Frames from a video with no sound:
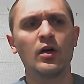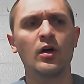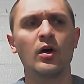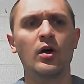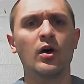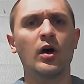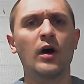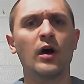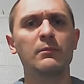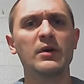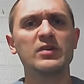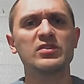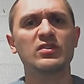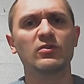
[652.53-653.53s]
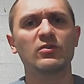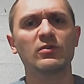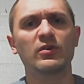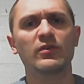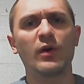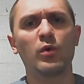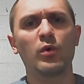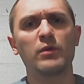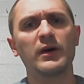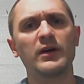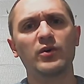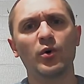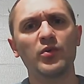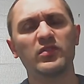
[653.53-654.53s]
I mentioned earlier that one of my goals
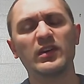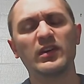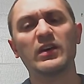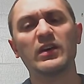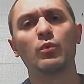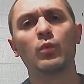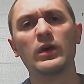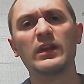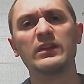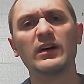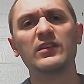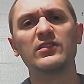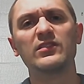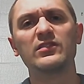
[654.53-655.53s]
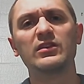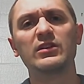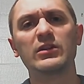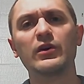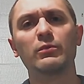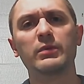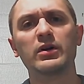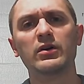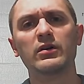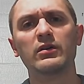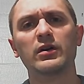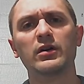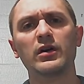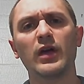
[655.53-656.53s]
is to get a really nice clear beer,
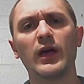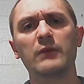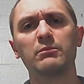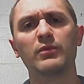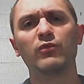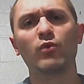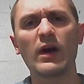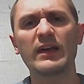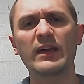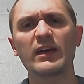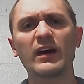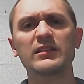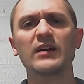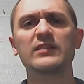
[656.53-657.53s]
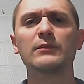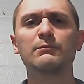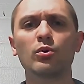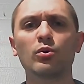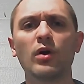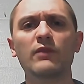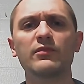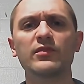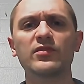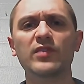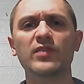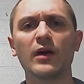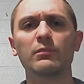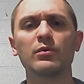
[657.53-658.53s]
and before I kegged I did pull off a
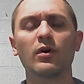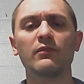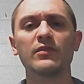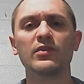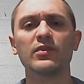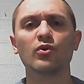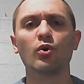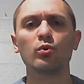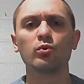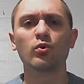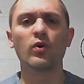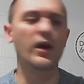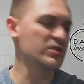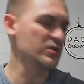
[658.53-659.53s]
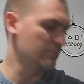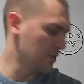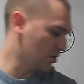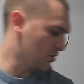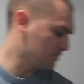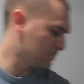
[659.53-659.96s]
sample of this cold crashed beer.